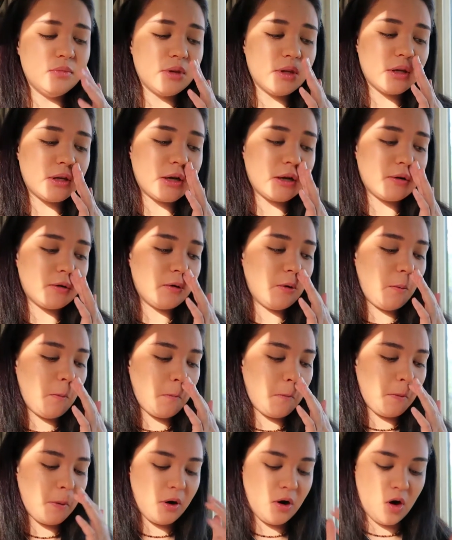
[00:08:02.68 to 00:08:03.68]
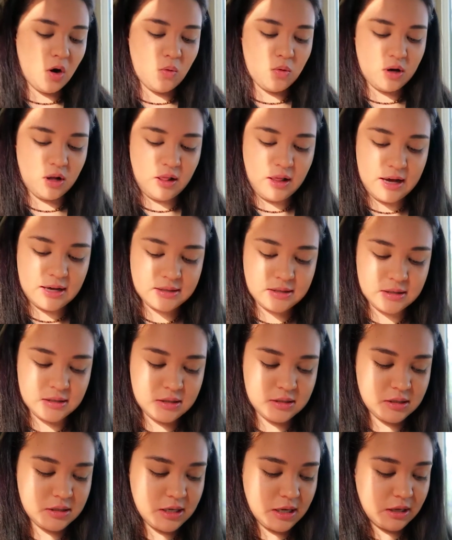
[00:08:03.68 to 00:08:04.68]
And I don't know what classes
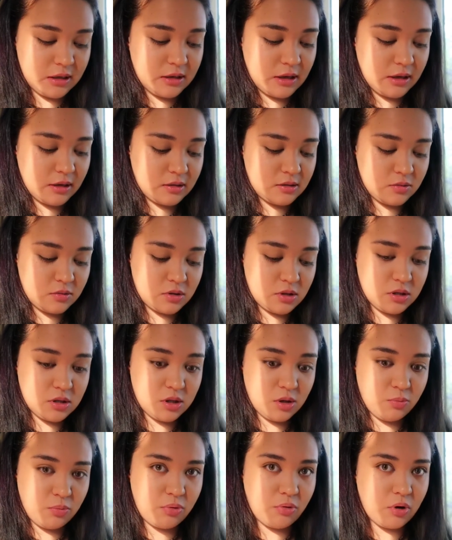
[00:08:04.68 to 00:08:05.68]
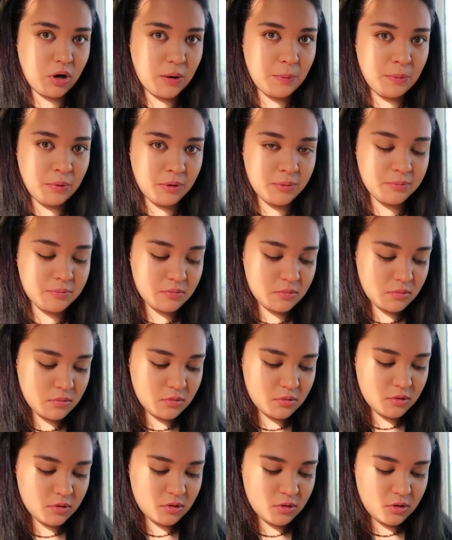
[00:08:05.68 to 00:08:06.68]
to take next, which is a problem.
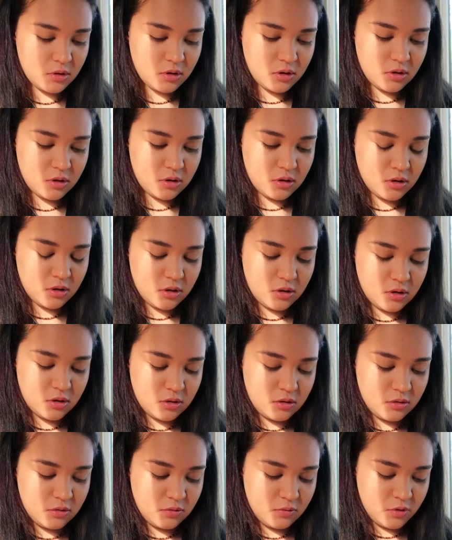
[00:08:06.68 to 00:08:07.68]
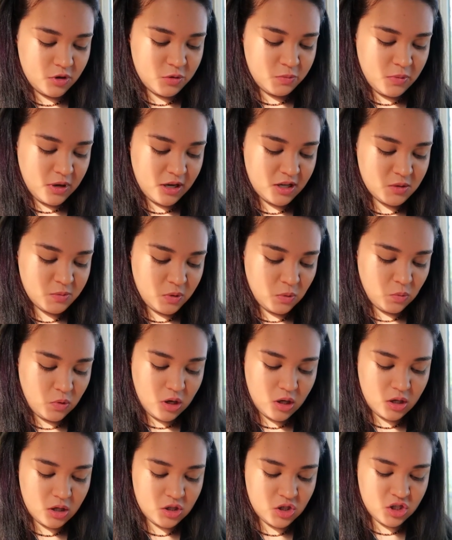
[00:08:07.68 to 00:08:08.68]
Which makes me
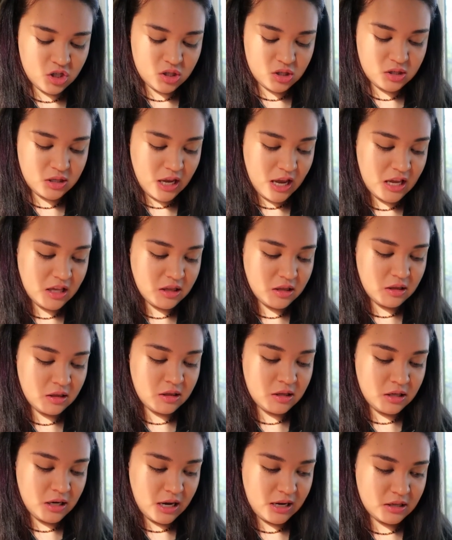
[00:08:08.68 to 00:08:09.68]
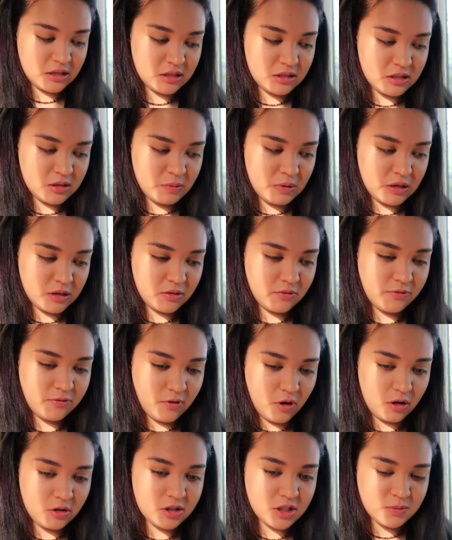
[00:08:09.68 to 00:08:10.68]
wanna just take the next
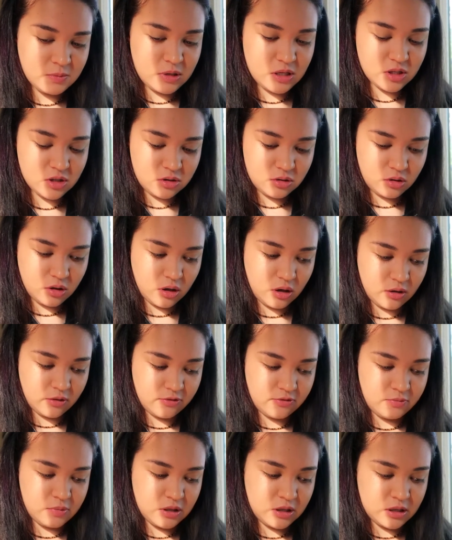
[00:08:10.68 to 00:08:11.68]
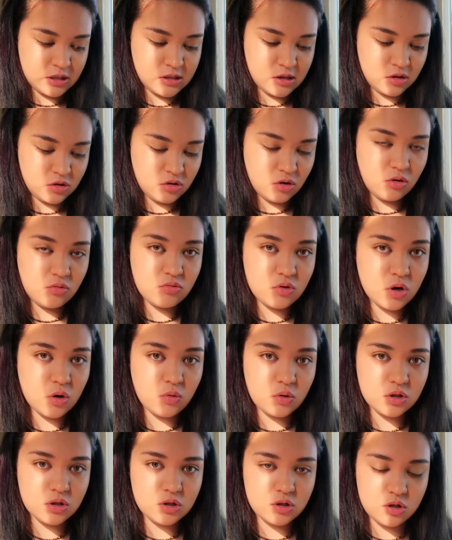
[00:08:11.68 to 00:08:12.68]
fall semester off because I don't know
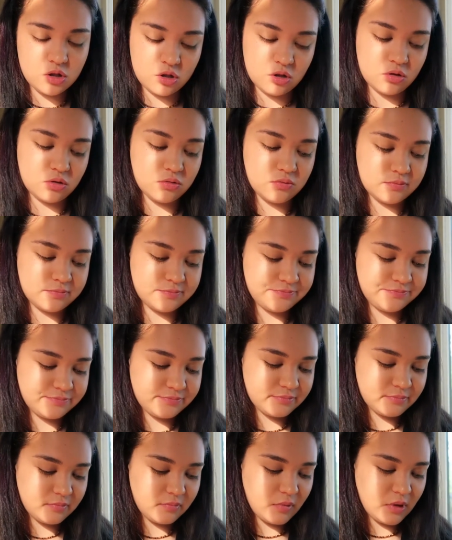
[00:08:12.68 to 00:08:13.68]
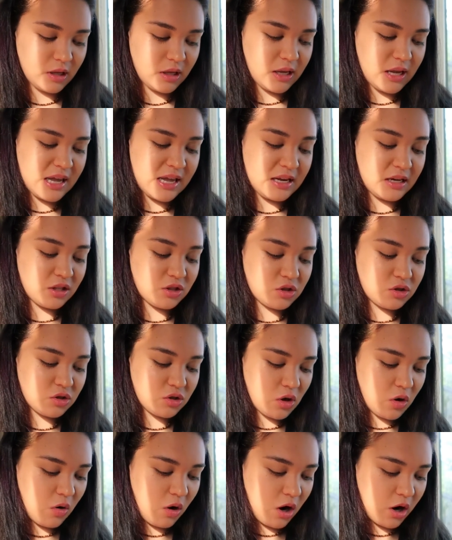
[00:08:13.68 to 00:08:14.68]
what to do. And it's
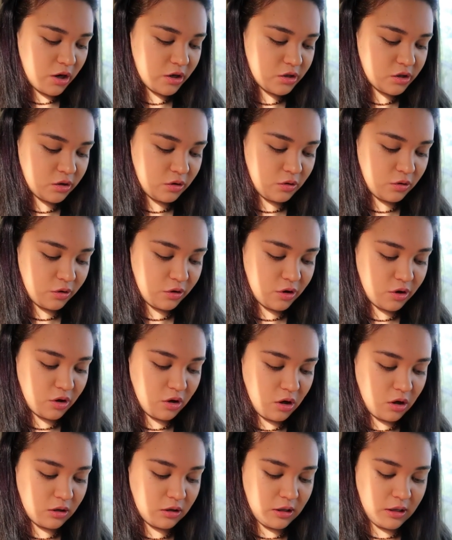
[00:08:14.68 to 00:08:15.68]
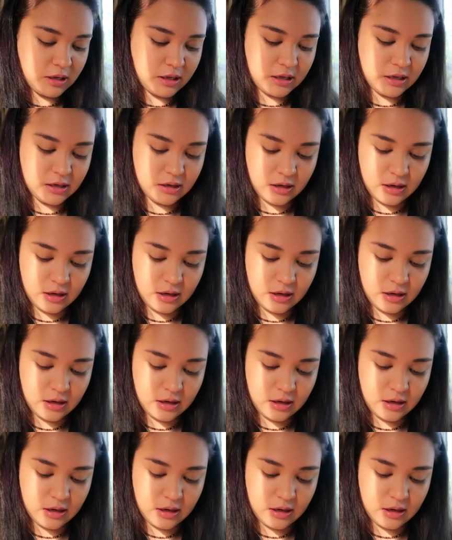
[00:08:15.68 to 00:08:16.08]
so hard to learn online.